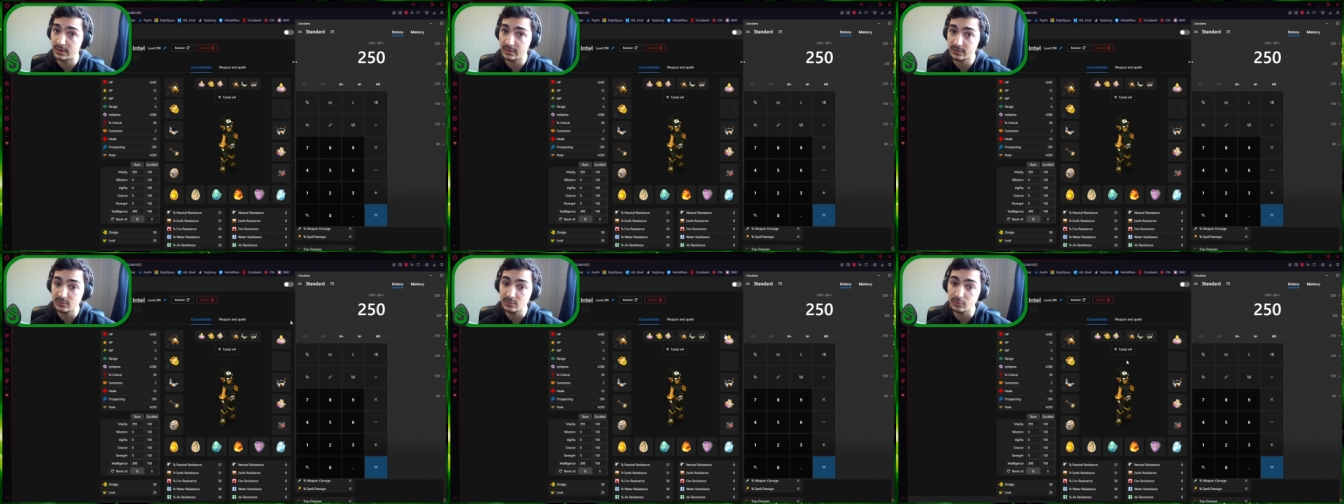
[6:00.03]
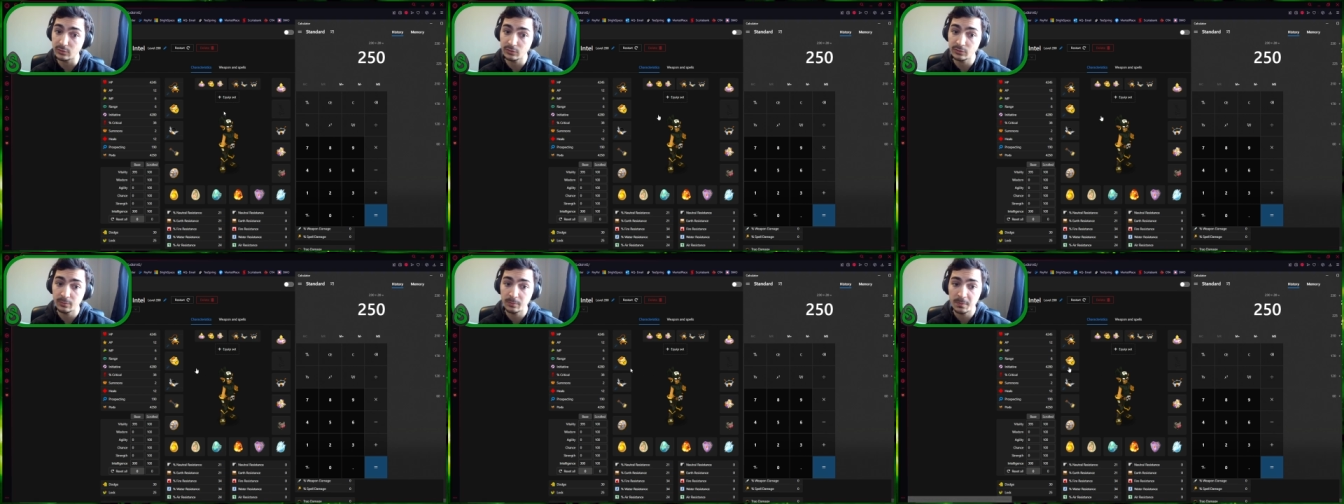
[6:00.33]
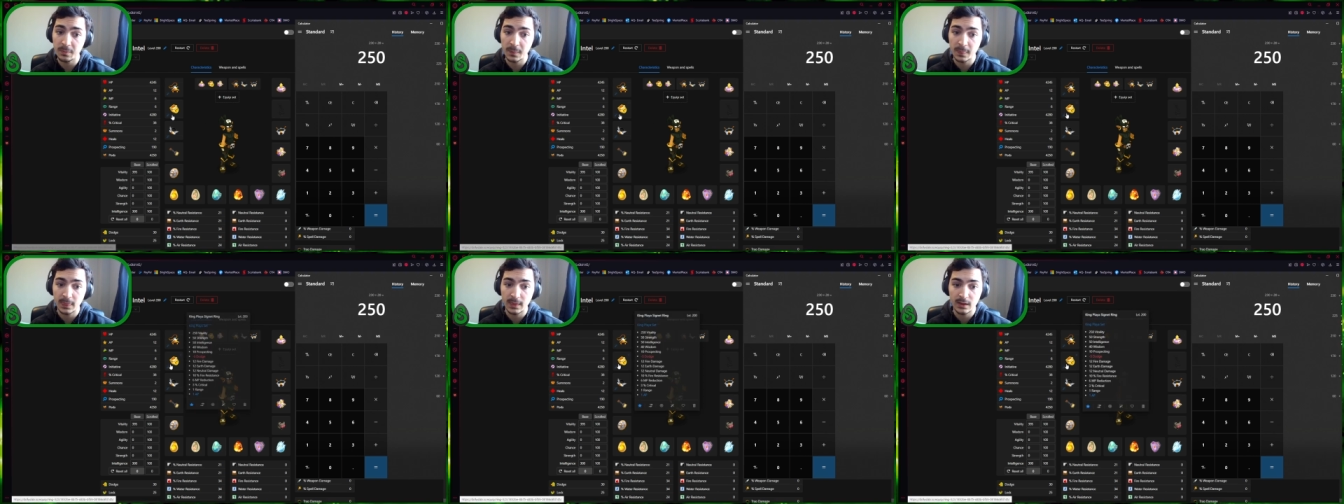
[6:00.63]
Exos.
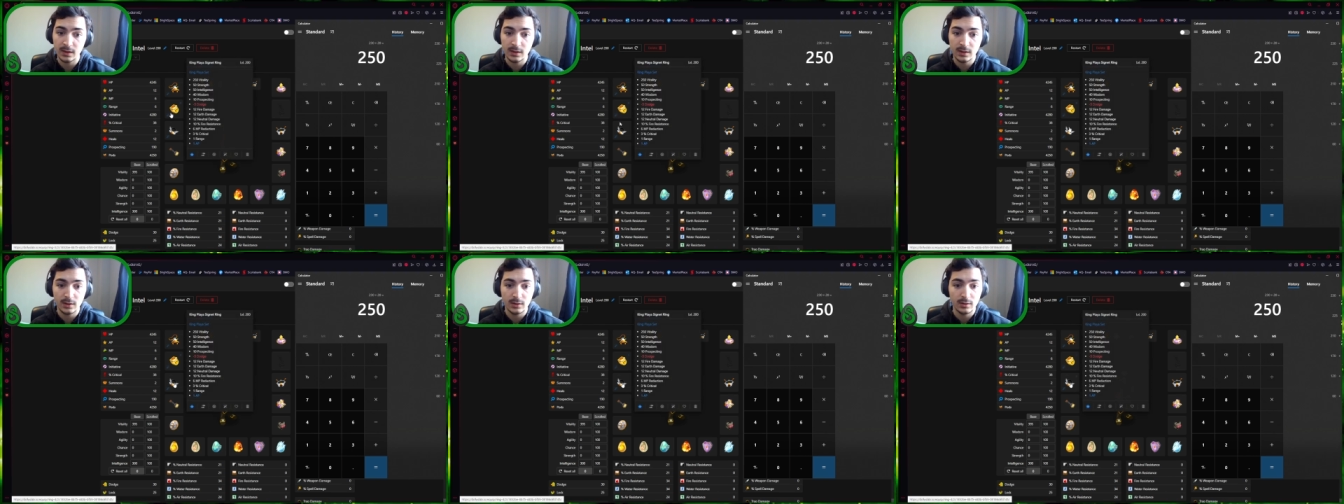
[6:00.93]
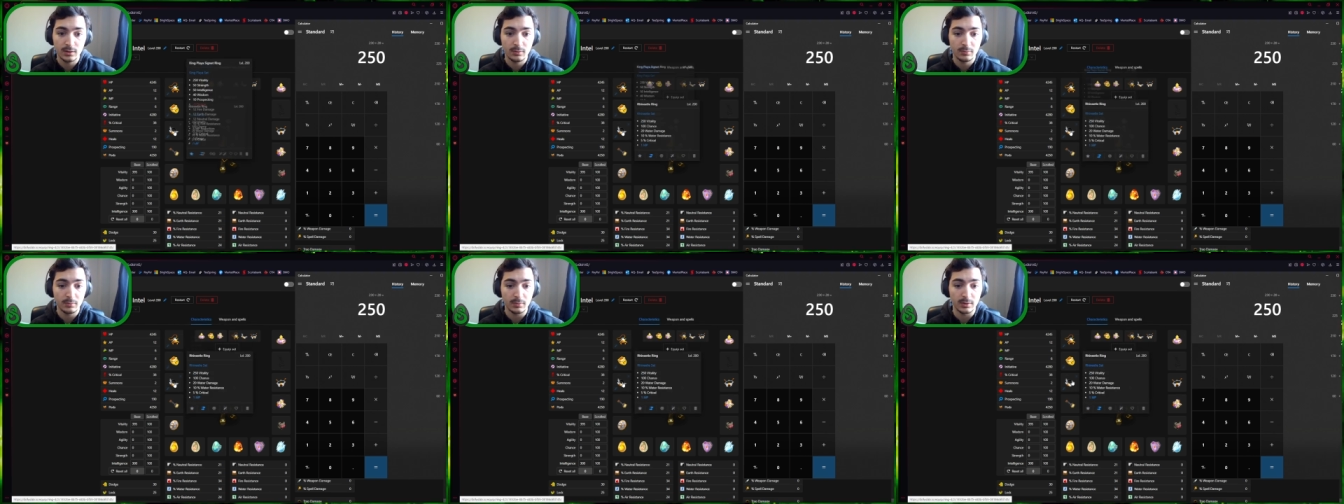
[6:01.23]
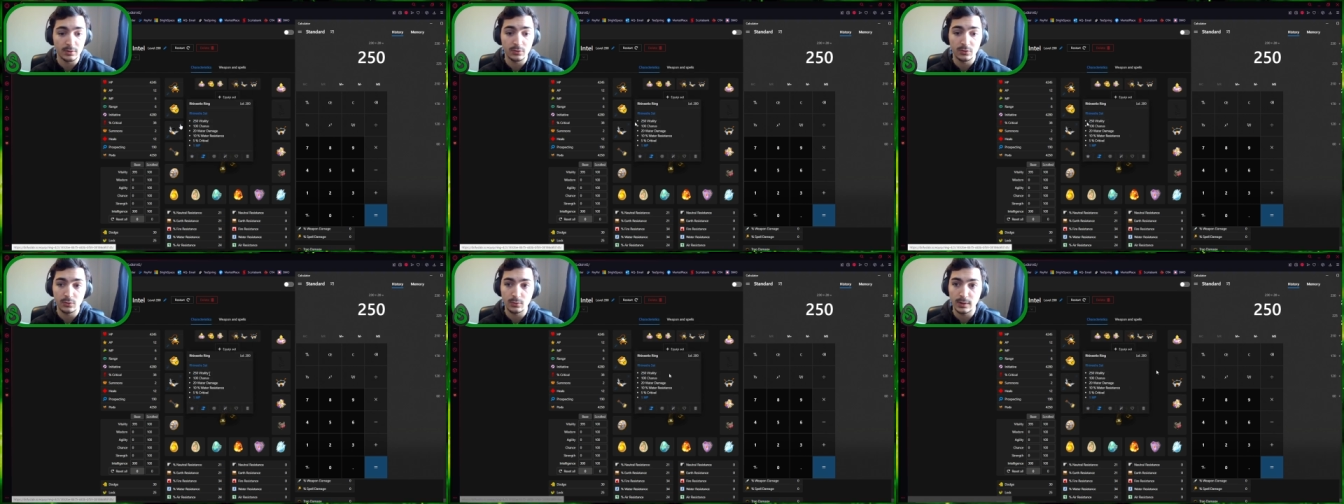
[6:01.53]

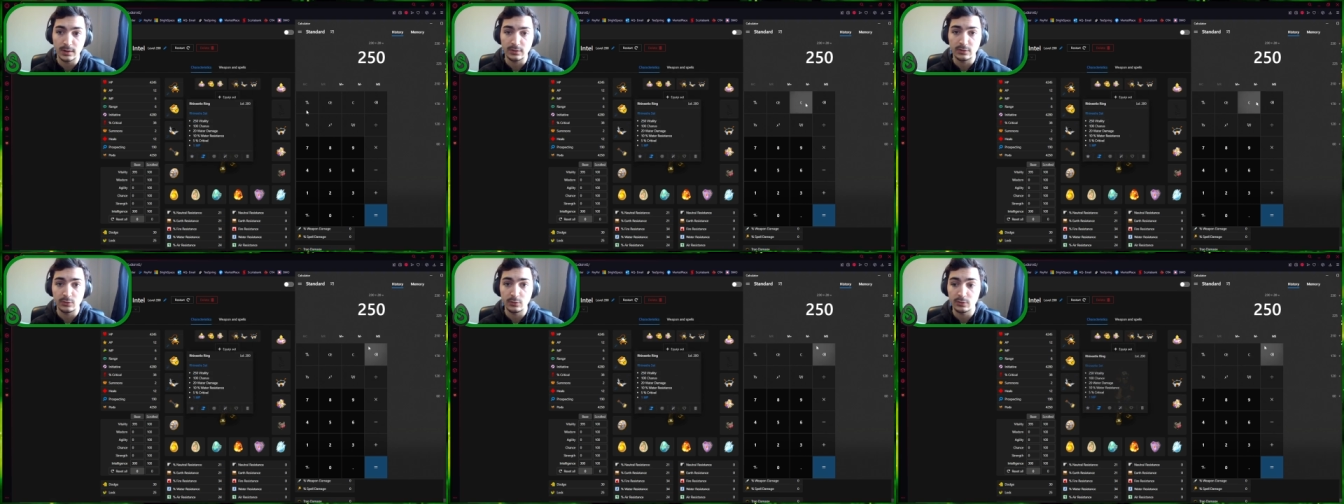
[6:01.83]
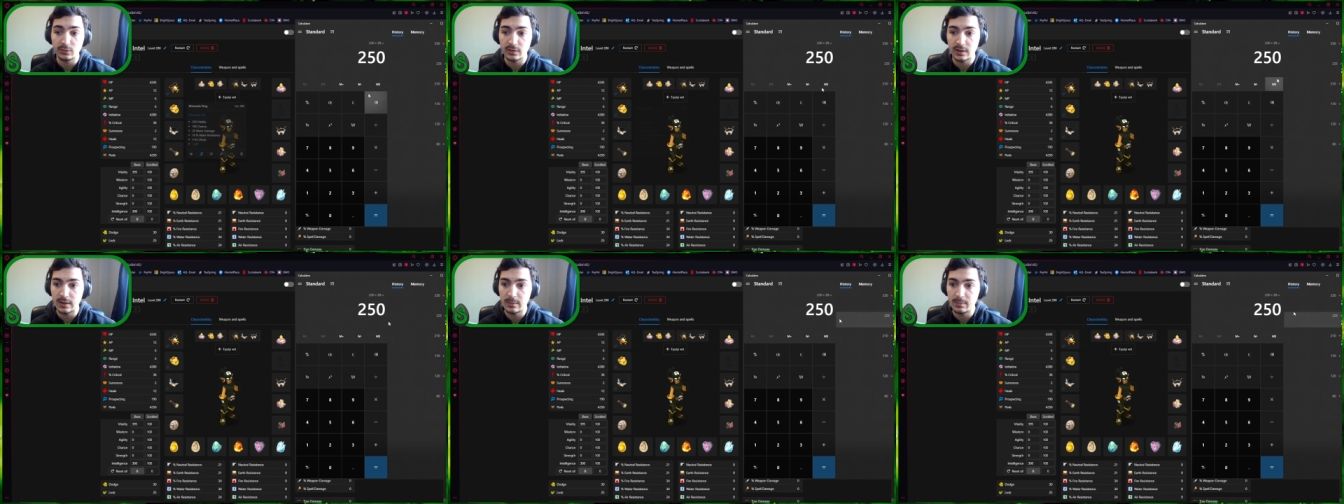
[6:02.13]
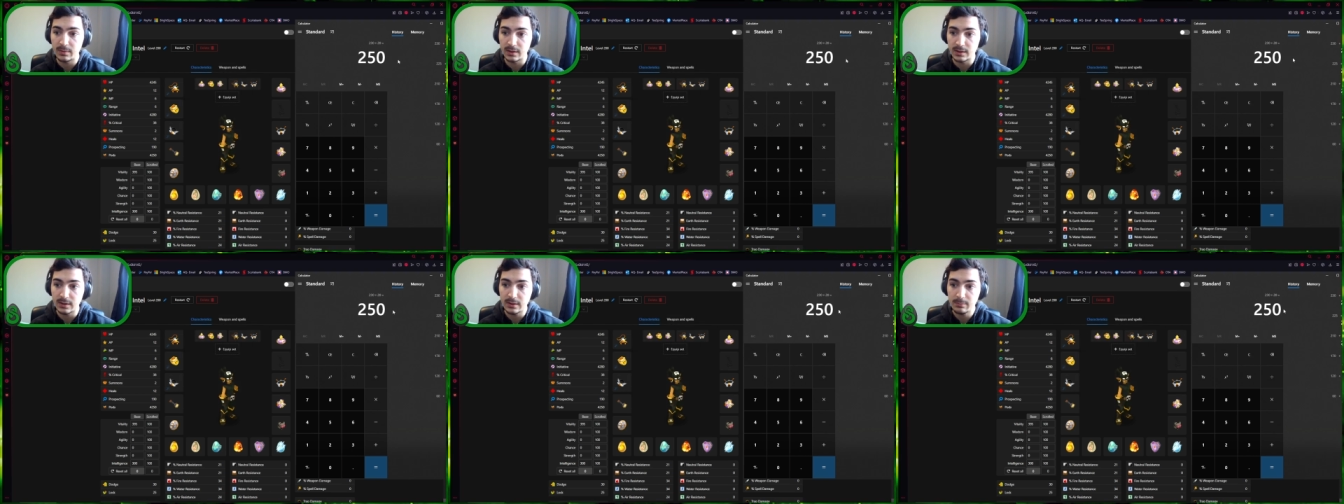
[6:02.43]
Two Exos, A
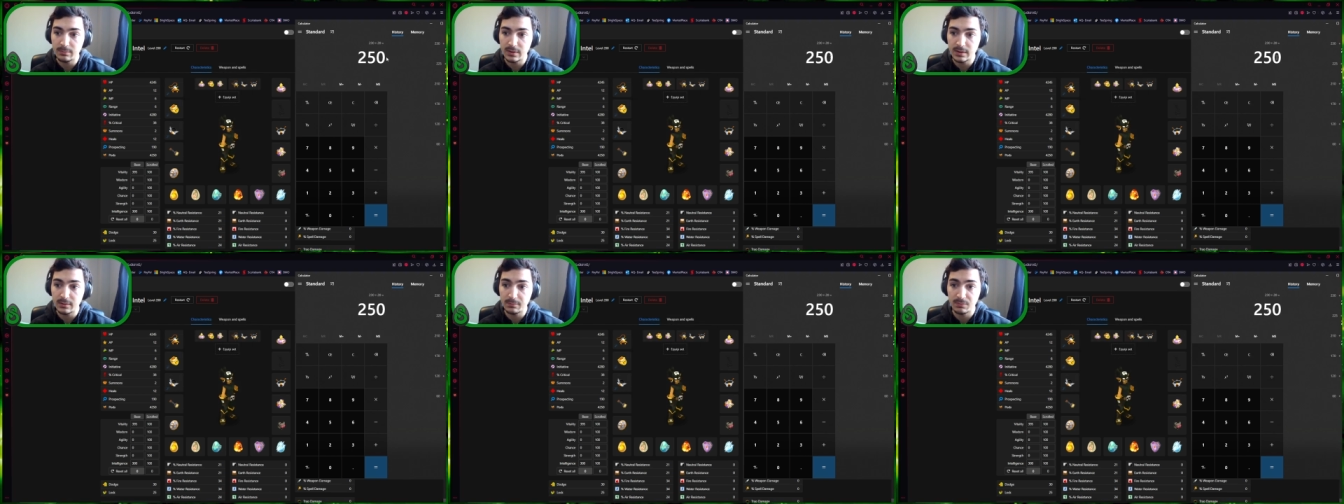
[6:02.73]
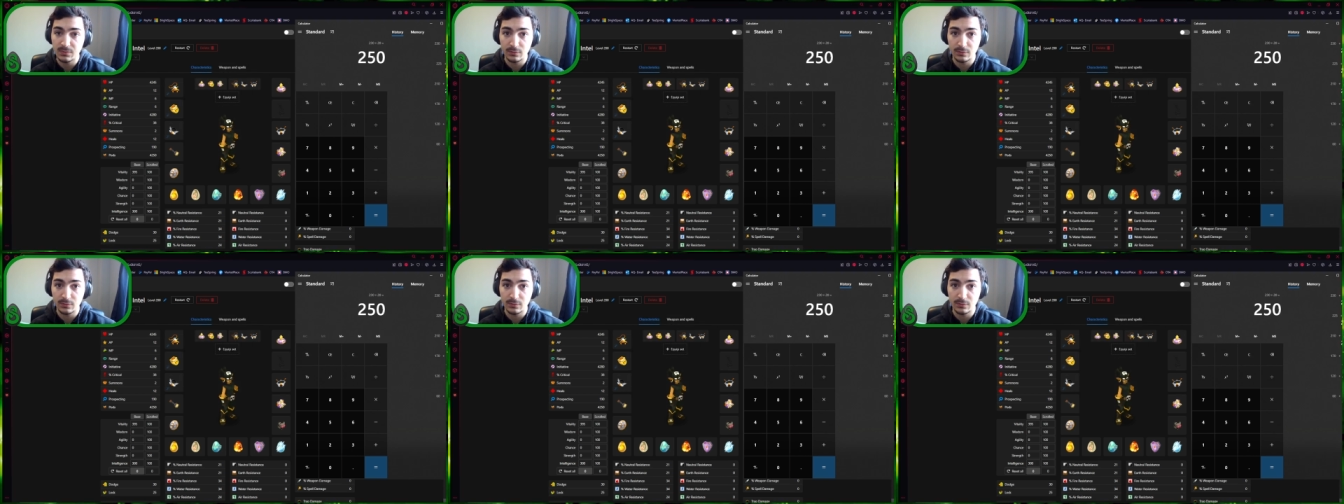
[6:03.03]
P and M P.